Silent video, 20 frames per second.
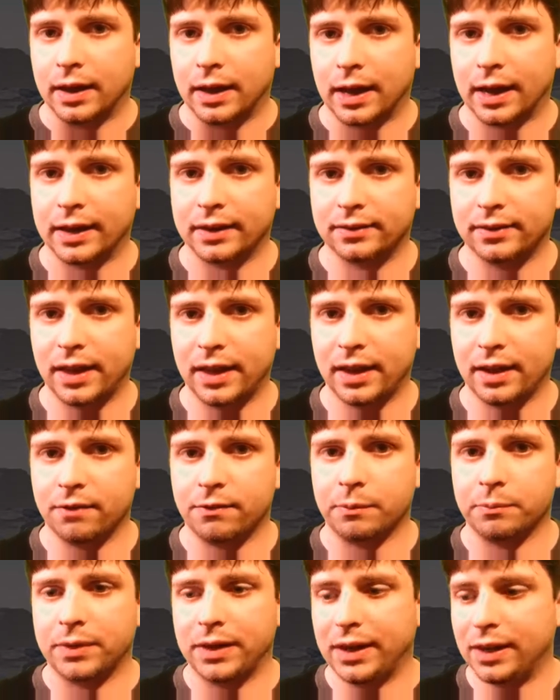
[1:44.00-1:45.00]
I gotta save,
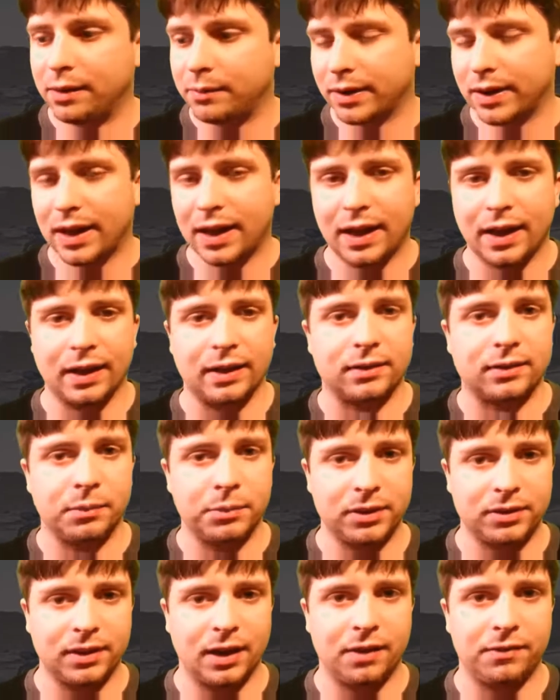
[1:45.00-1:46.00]
I'm healing my guys, let
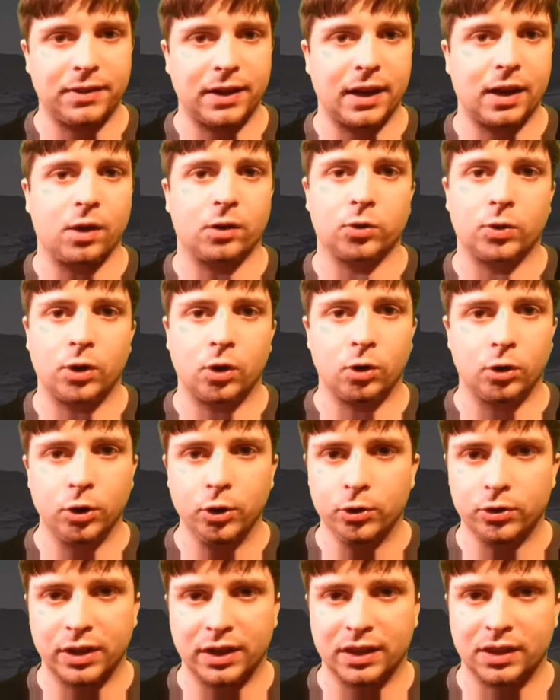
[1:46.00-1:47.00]
me save now so I don't
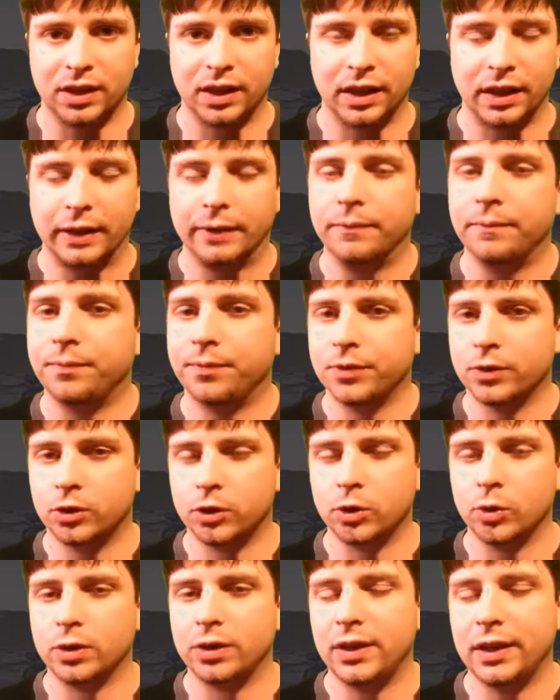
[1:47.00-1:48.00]
lose anything.
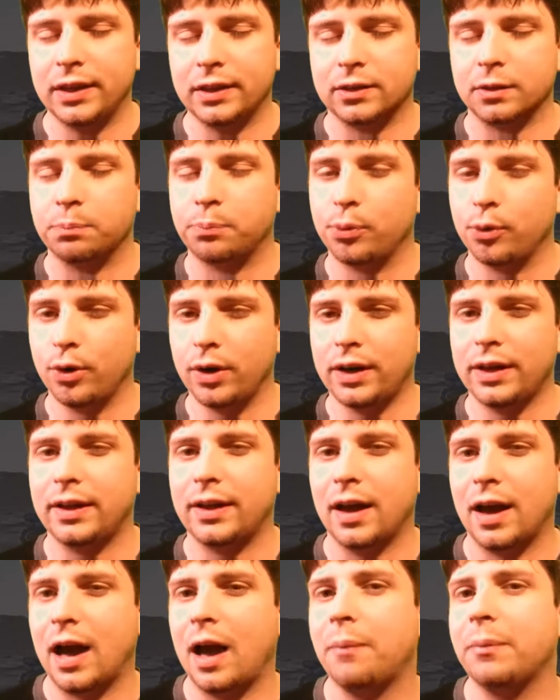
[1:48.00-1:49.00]
So you would think it's a pretty
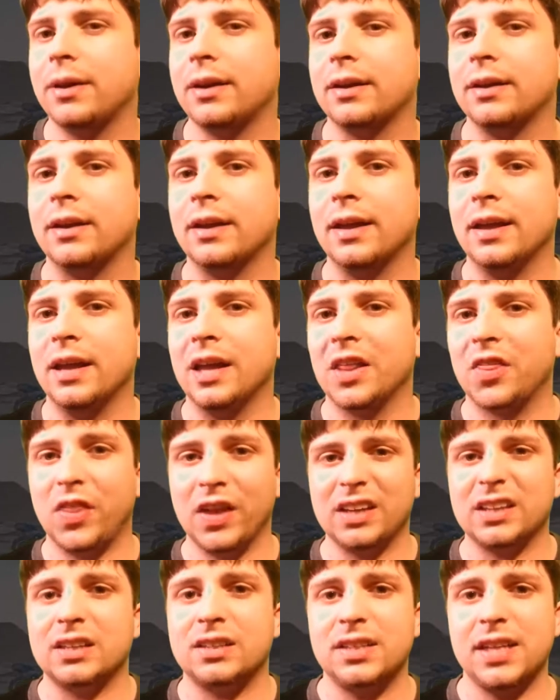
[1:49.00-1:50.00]
common
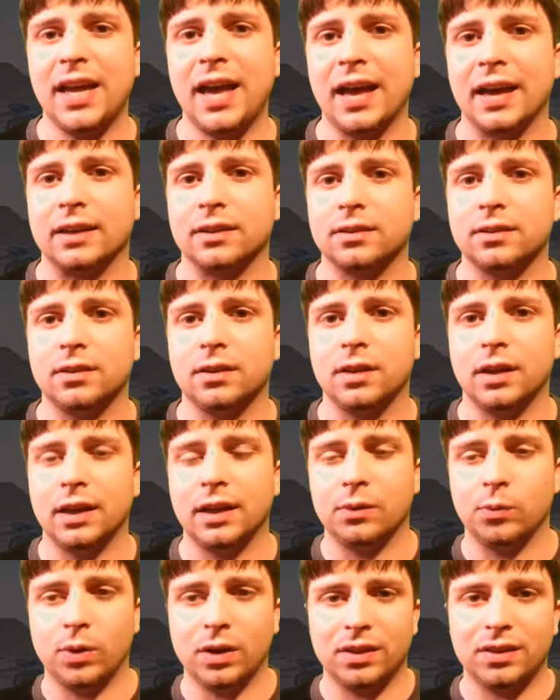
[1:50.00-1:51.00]
thing to test,
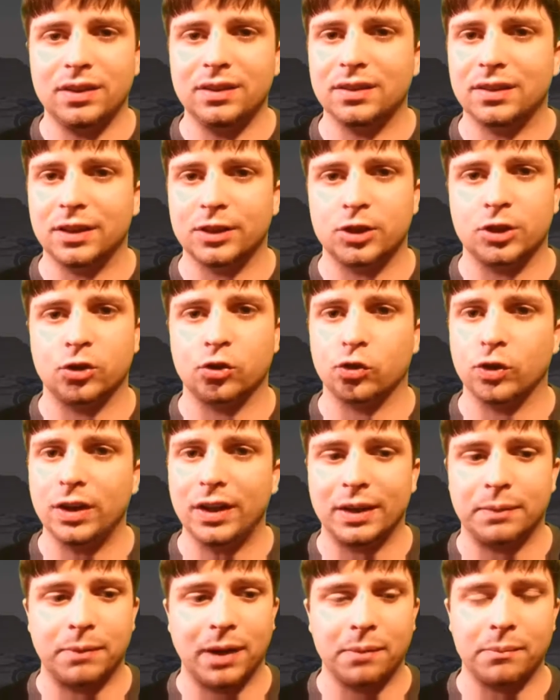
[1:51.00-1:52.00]
and one of these glitches
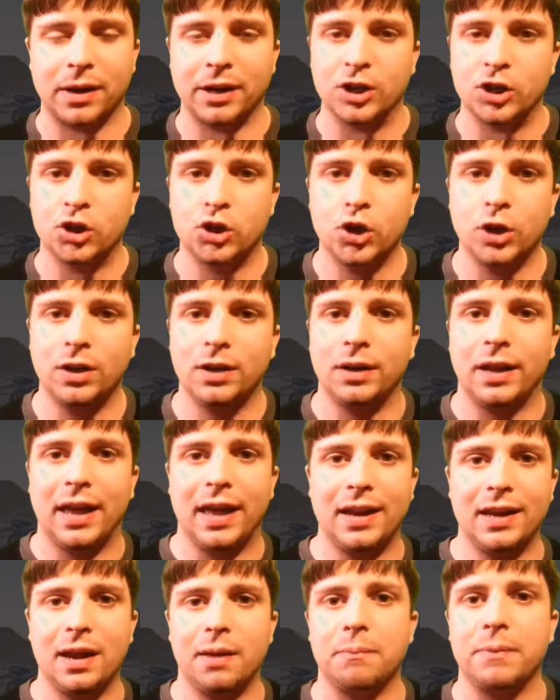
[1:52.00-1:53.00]
really, in my mind, shouldn't
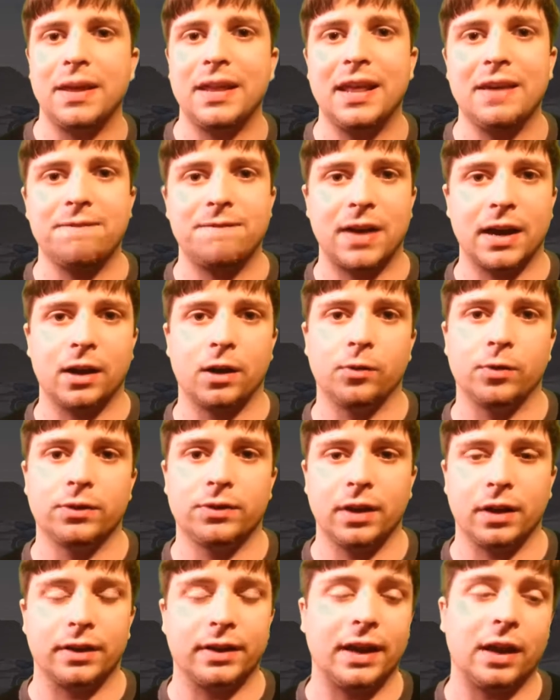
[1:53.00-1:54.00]
end up in a final result.